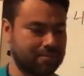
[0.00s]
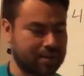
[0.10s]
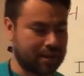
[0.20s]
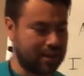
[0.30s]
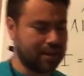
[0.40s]
but
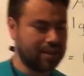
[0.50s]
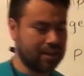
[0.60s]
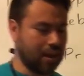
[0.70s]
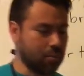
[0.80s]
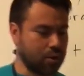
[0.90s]

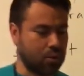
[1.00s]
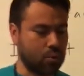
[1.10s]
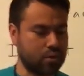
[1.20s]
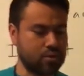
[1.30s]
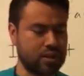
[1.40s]
we're going to
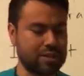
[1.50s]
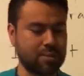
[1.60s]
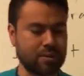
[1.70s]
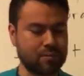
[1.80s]
work through these problems.